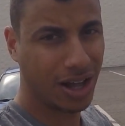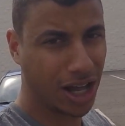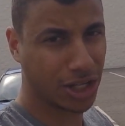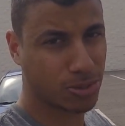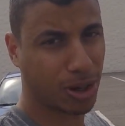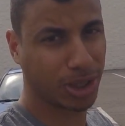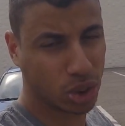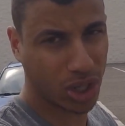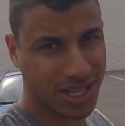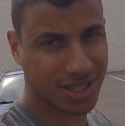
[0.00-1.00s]
It's probably
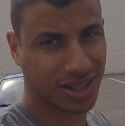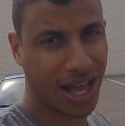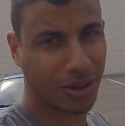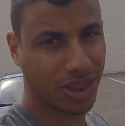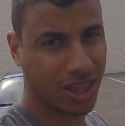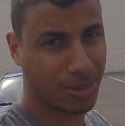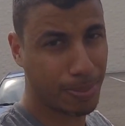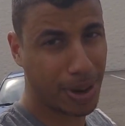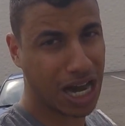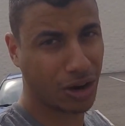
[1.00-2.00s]
twice as loud than
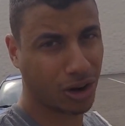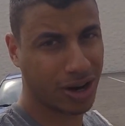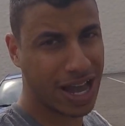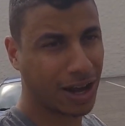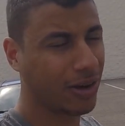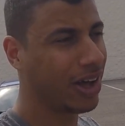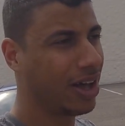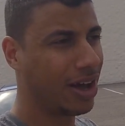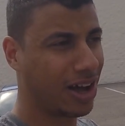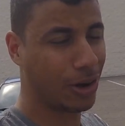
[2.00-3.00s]
mine are now,
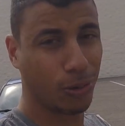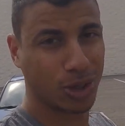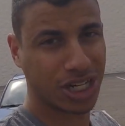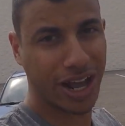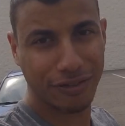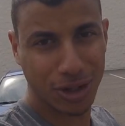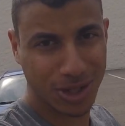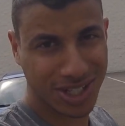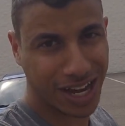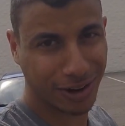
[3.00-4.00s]
which I have no
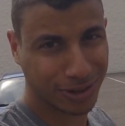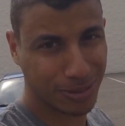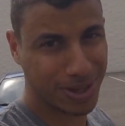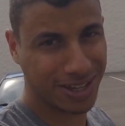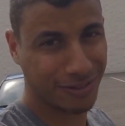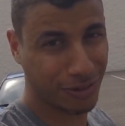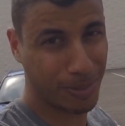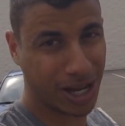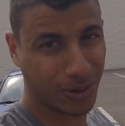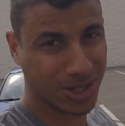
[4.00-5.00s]
desire for
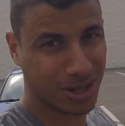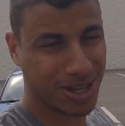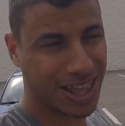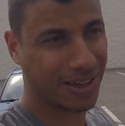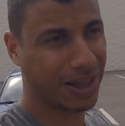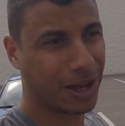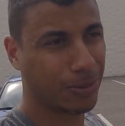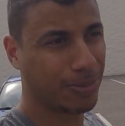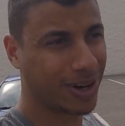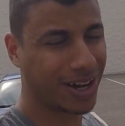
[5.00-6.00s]
my horns to be that loud.
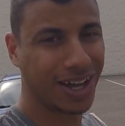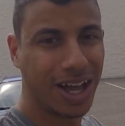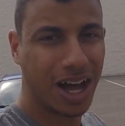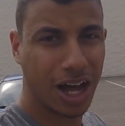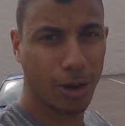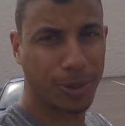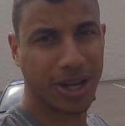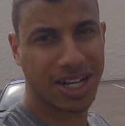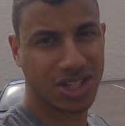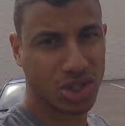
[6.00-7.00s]
But I hope you
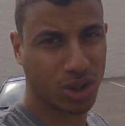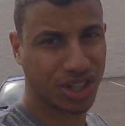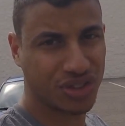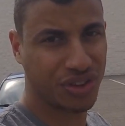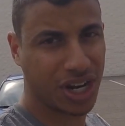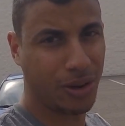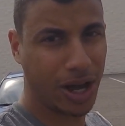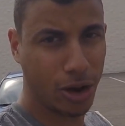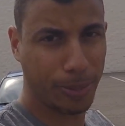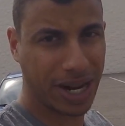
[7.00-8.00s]
guys enjoyed this video. I
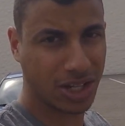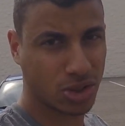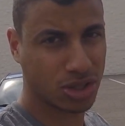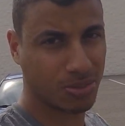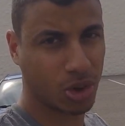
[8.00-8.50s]
hope it answered some